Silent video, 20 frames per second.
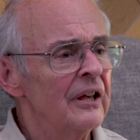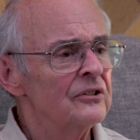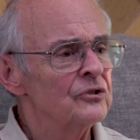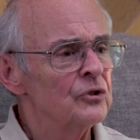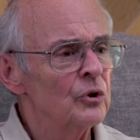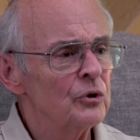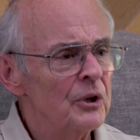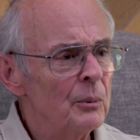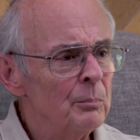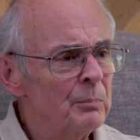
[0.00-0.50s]

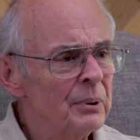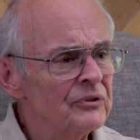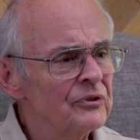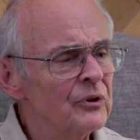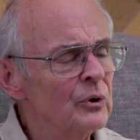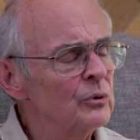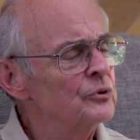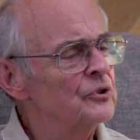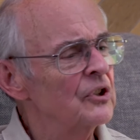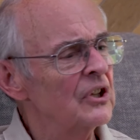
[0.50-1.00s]
So you put
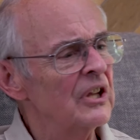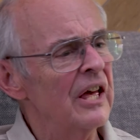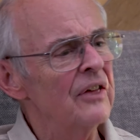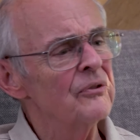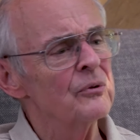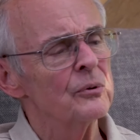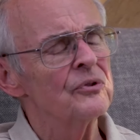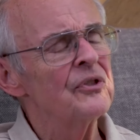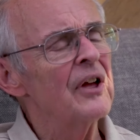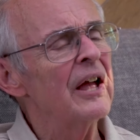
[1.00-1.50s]
those
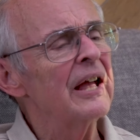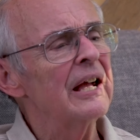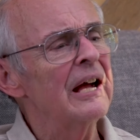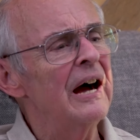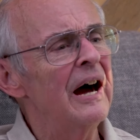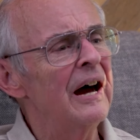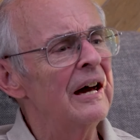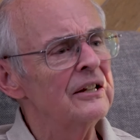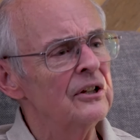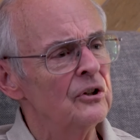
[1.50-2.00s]
together, thank
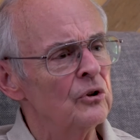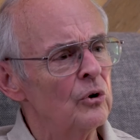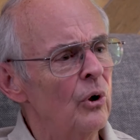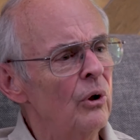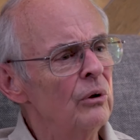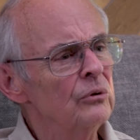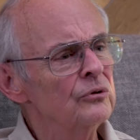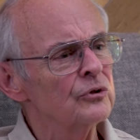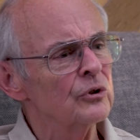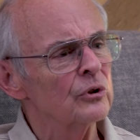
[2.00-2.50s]
God in
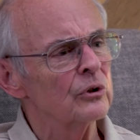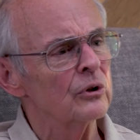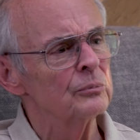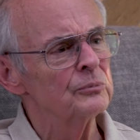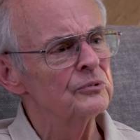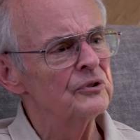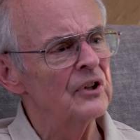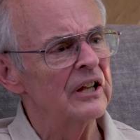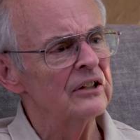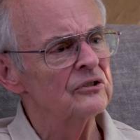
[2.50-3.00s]
all
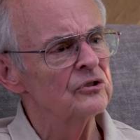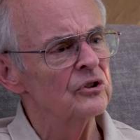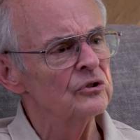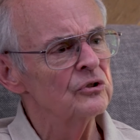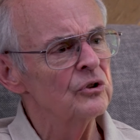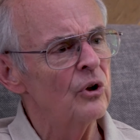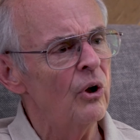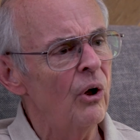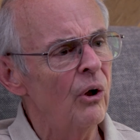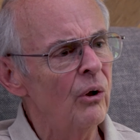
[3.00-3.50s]

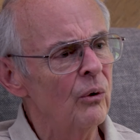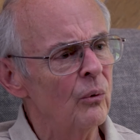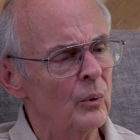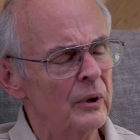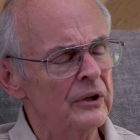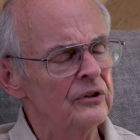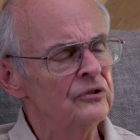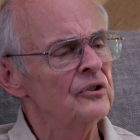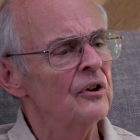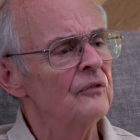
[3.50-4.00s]
circumstances,
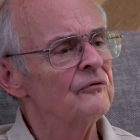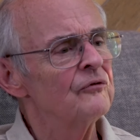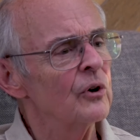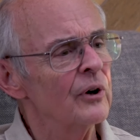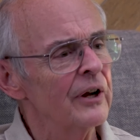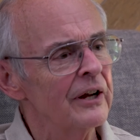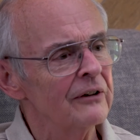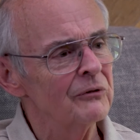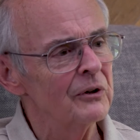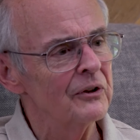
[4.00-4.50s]
always,
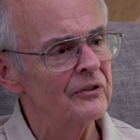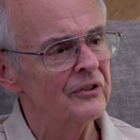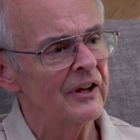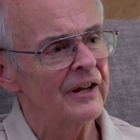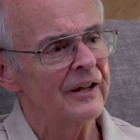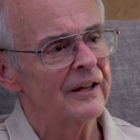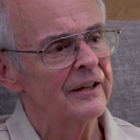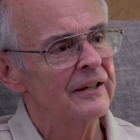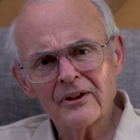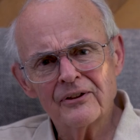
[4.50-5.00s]
for
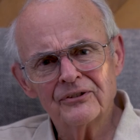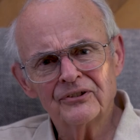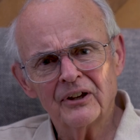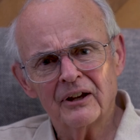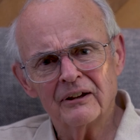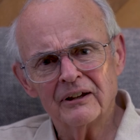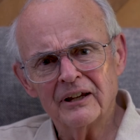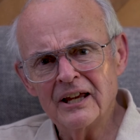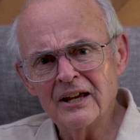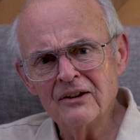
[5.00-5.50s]
everything. You'd
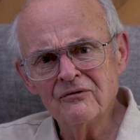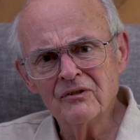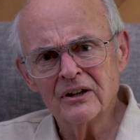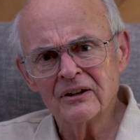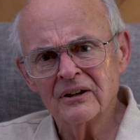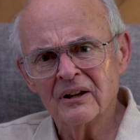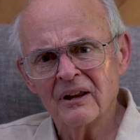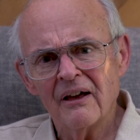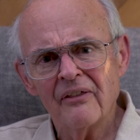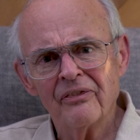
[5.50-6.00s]
say,
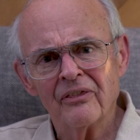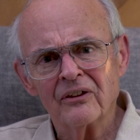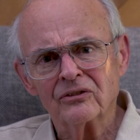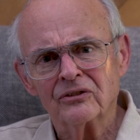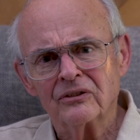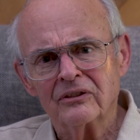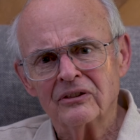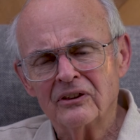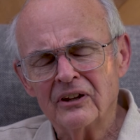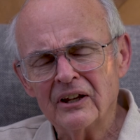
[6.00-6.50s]
even the
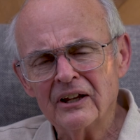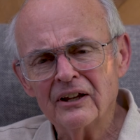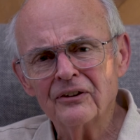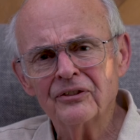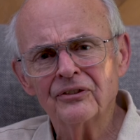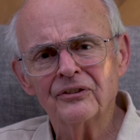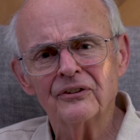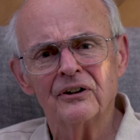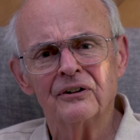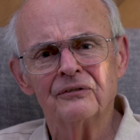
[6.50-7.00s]

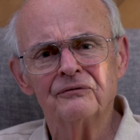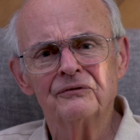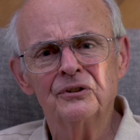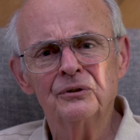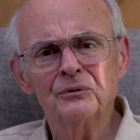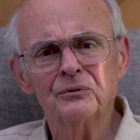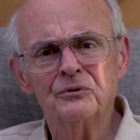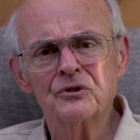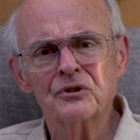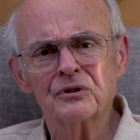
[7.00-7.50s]
death of
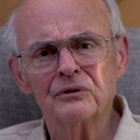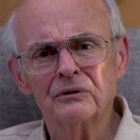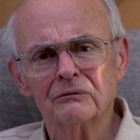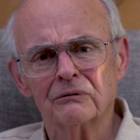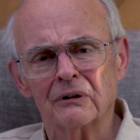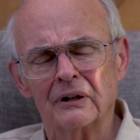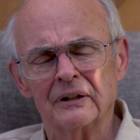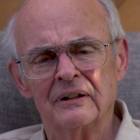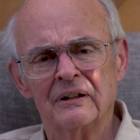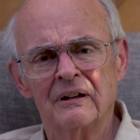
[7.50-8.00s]
2
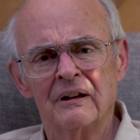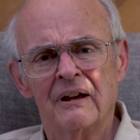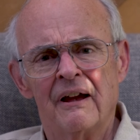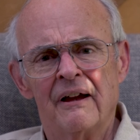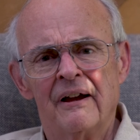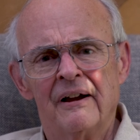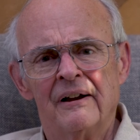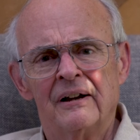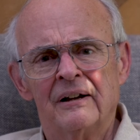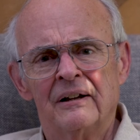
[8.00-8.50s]
children,
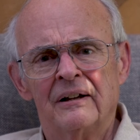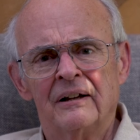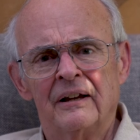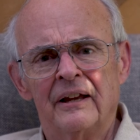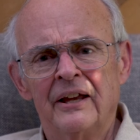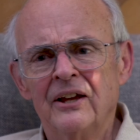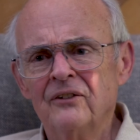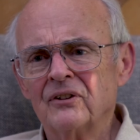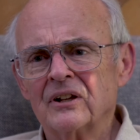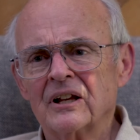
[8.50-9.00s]

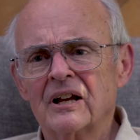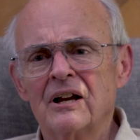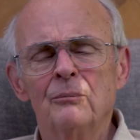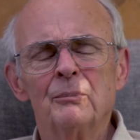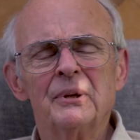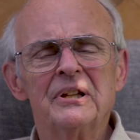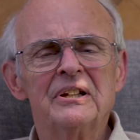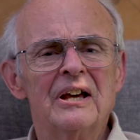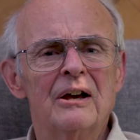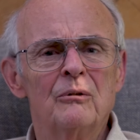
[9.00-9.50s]
even
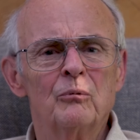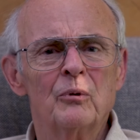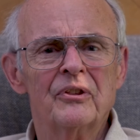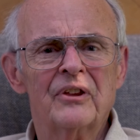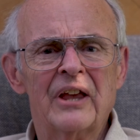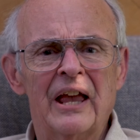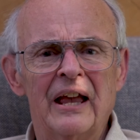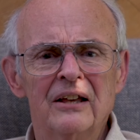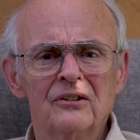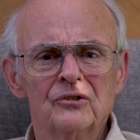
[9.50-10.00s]
coming down
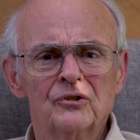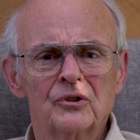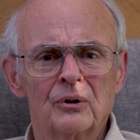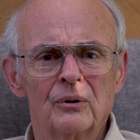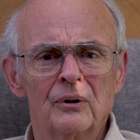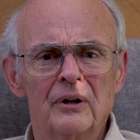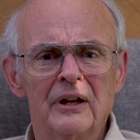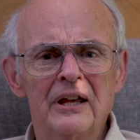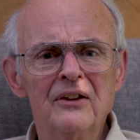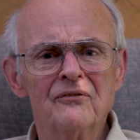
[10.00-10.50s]
with
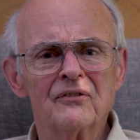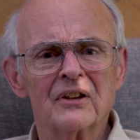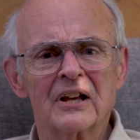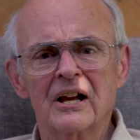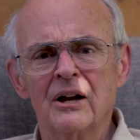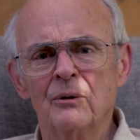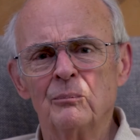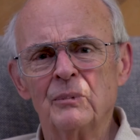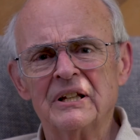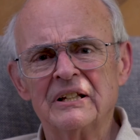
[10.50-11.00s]
cancer, even
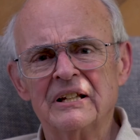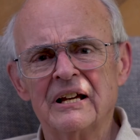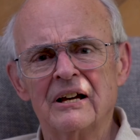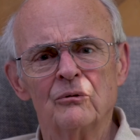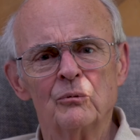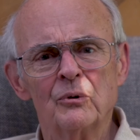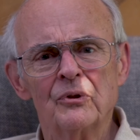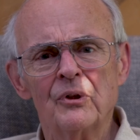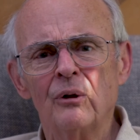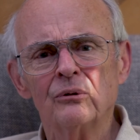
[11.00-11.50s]
coming
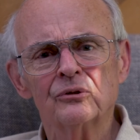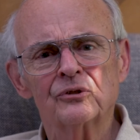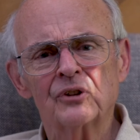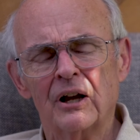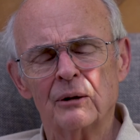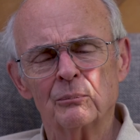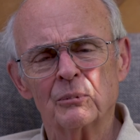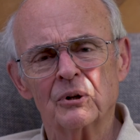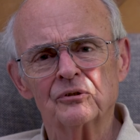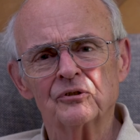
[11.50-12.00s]
down with
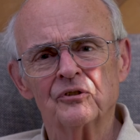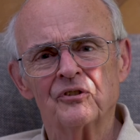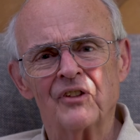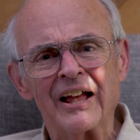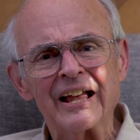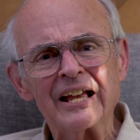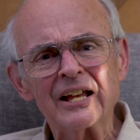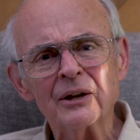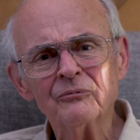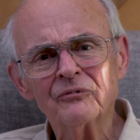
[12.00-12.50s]
Alzheimer's.
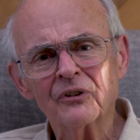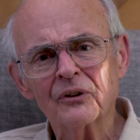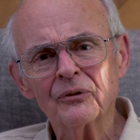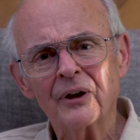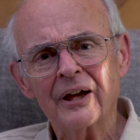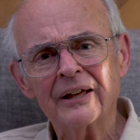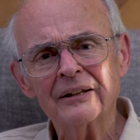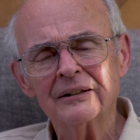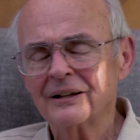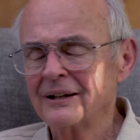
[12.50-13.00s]
Thank him for
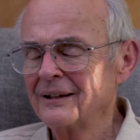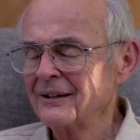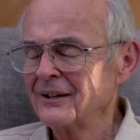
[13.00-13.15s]
that?